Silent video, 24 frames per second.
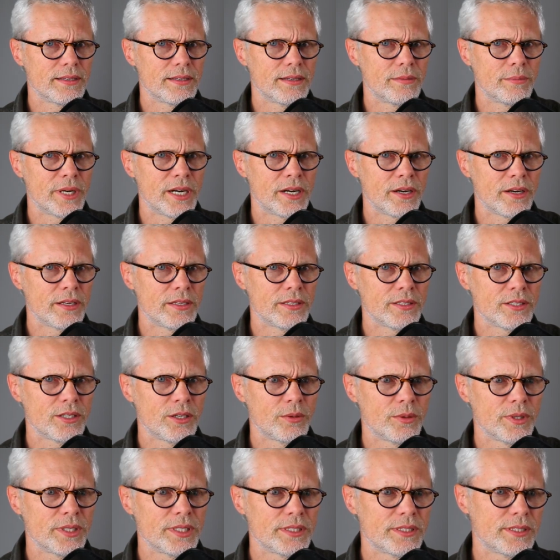Americans
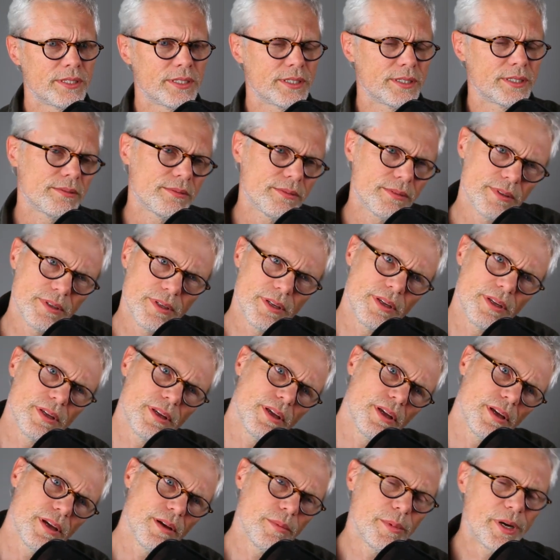always,
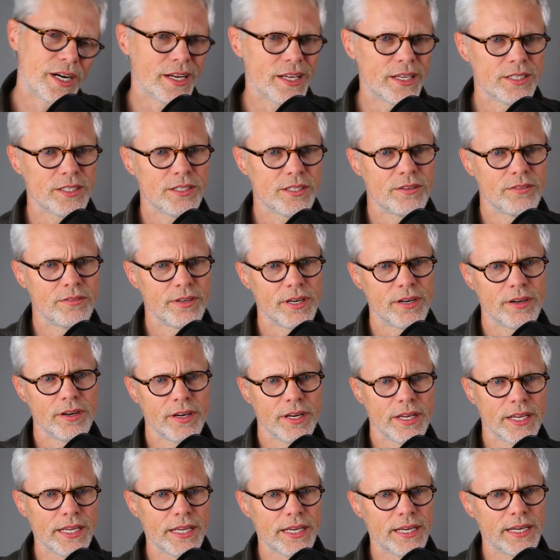Americans are
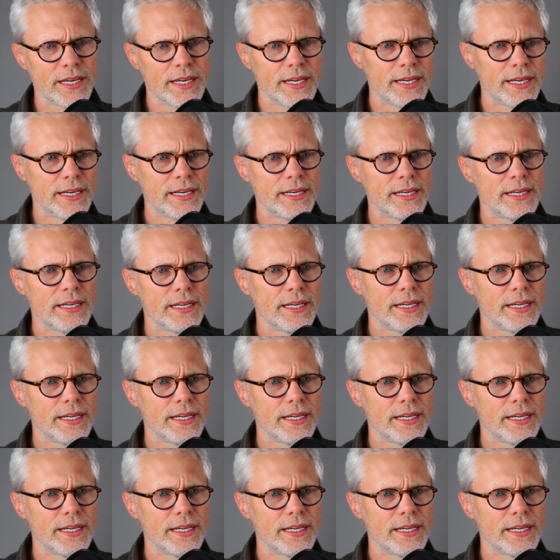very uh,